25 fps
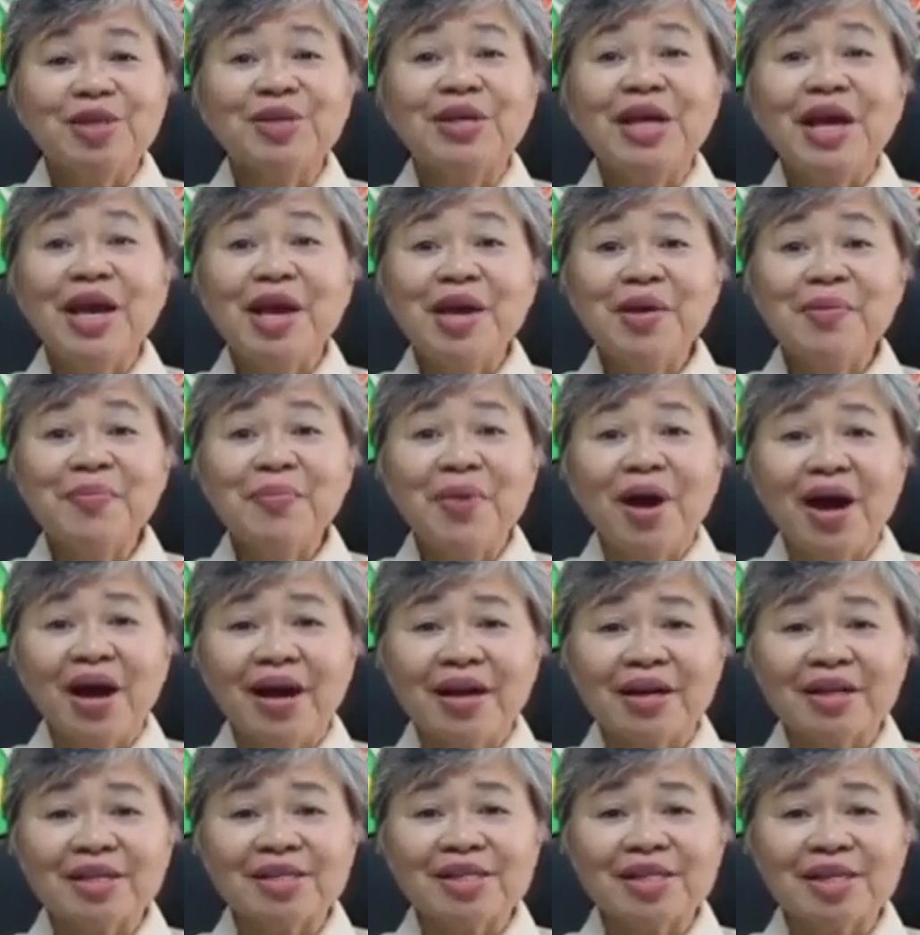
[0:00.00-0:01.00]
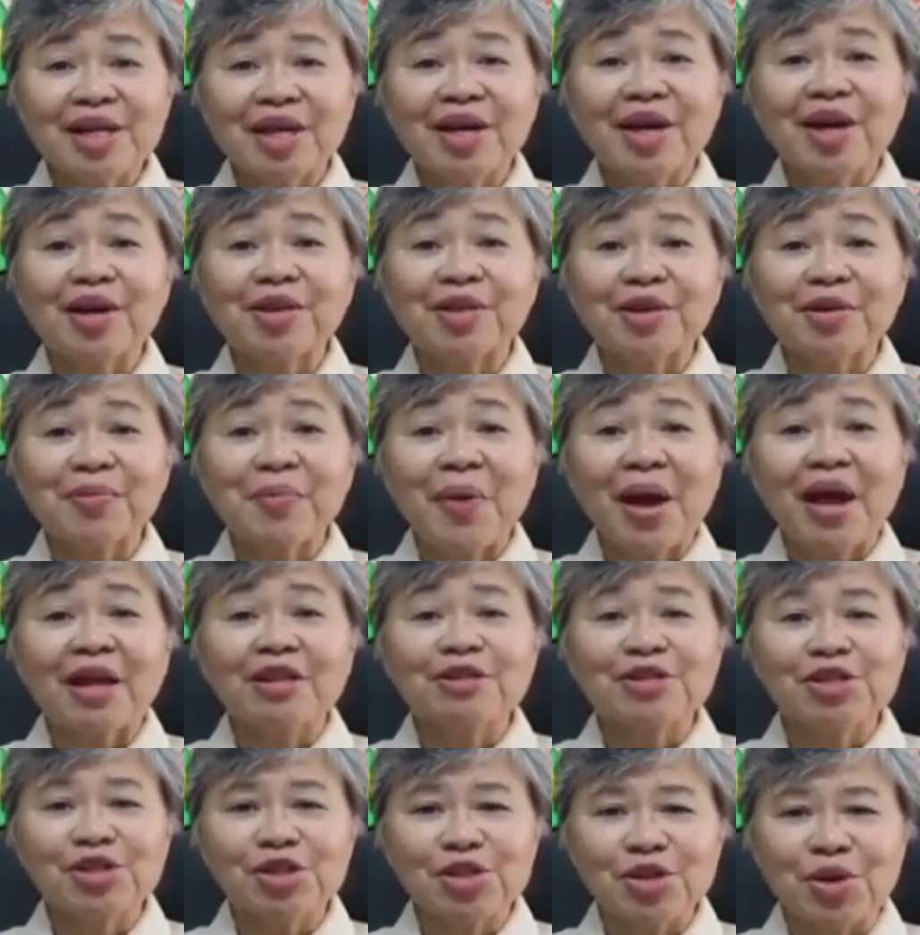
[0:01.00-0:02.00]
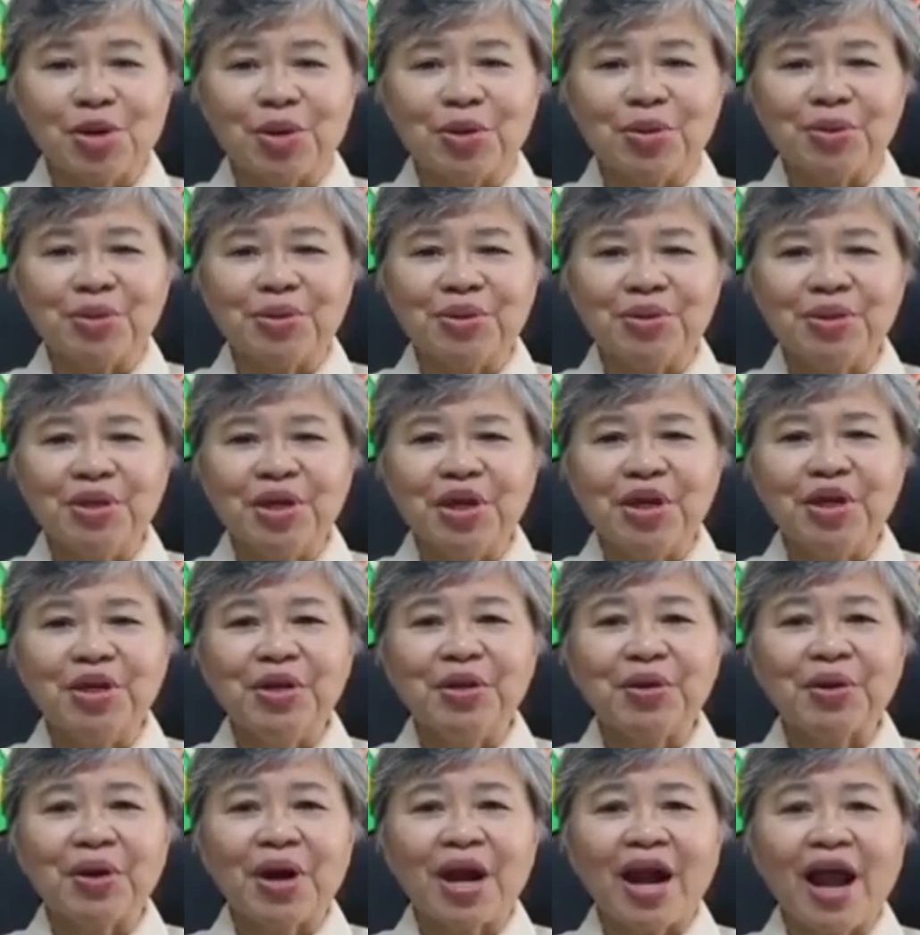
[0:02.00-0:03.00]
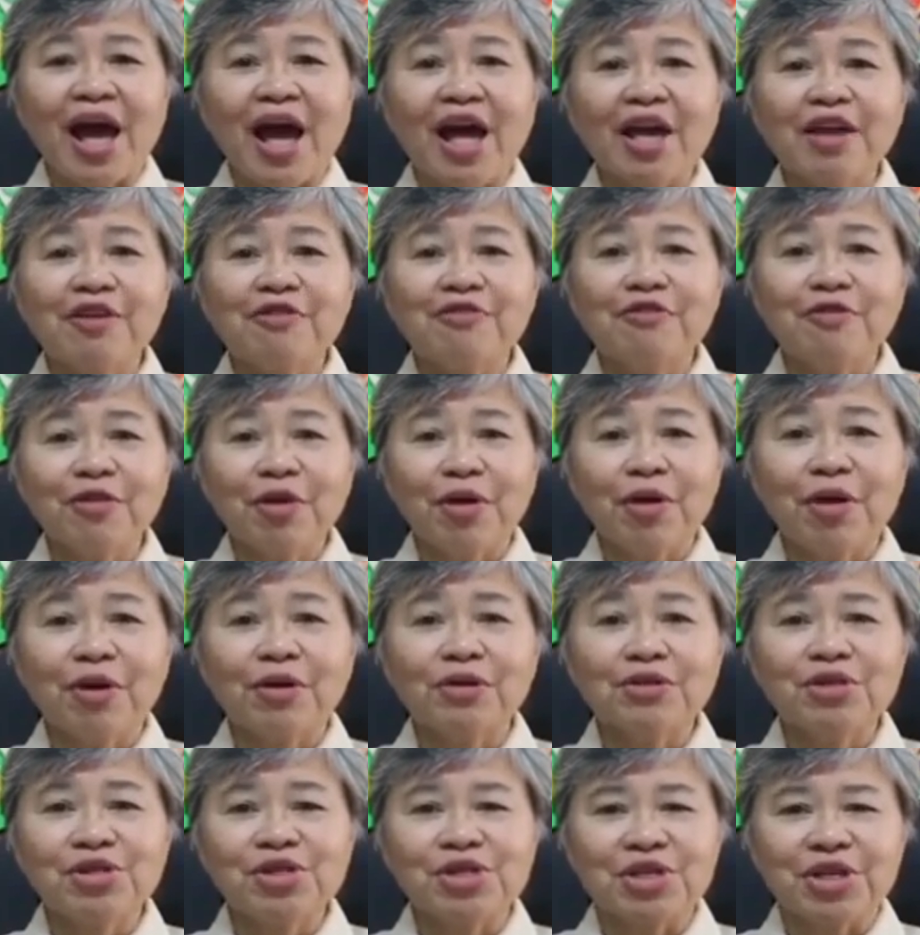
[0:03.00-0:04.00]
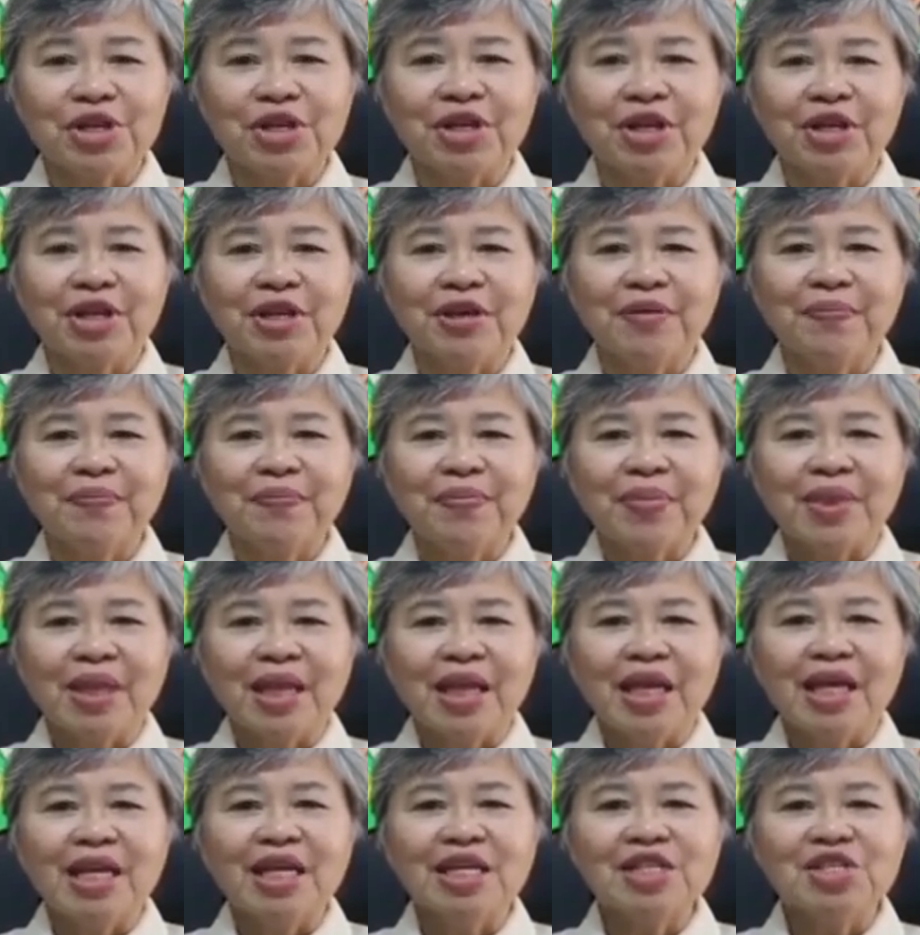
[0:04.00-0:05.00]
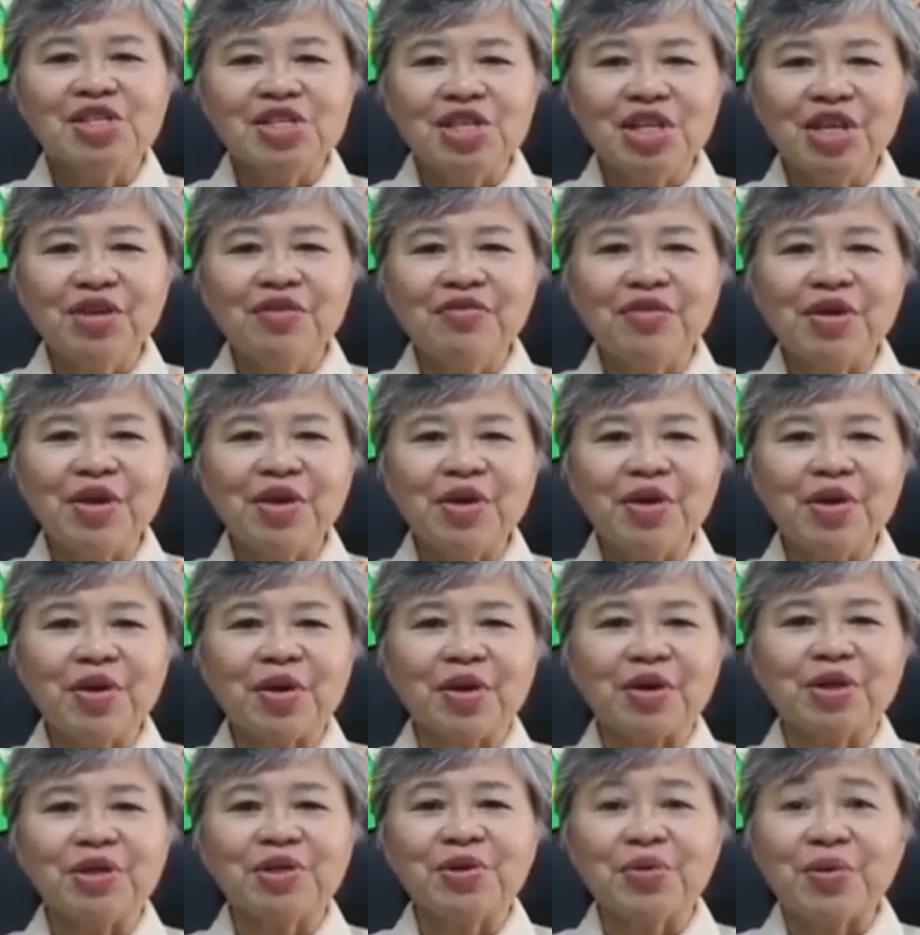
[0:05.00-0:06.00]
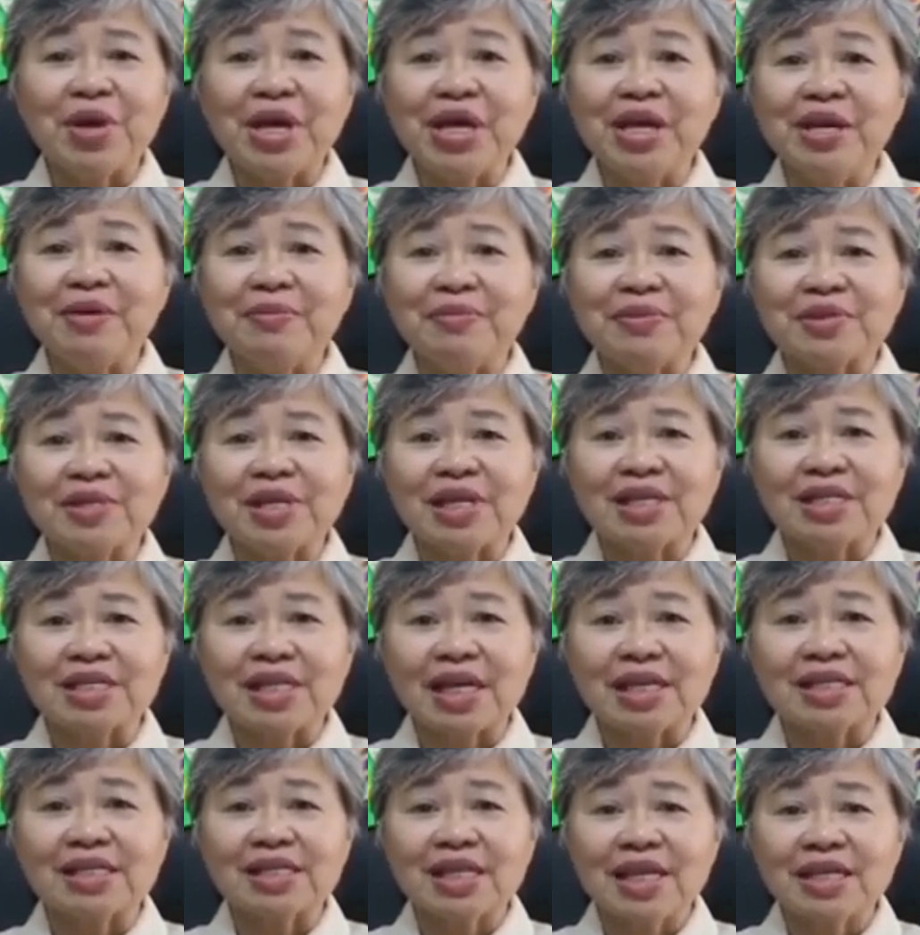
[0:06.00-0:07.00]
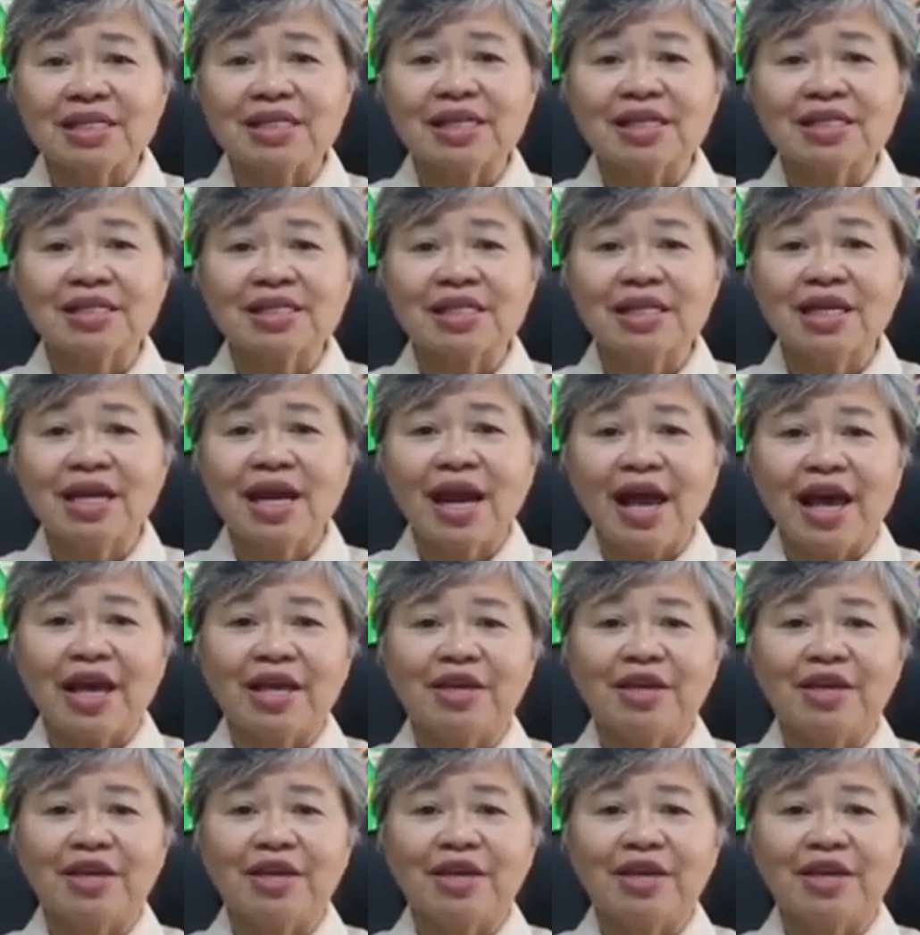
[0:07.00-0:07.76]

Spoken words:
Today marks another milestone in your lifelong journey in achieving your dreams and successes in